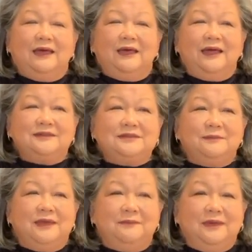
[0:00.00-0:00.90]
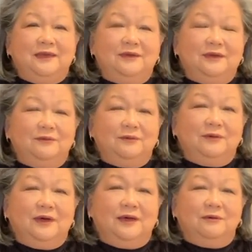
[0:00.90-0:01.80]
Auntie Mei Mei
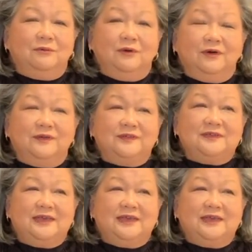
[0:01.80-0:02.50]
was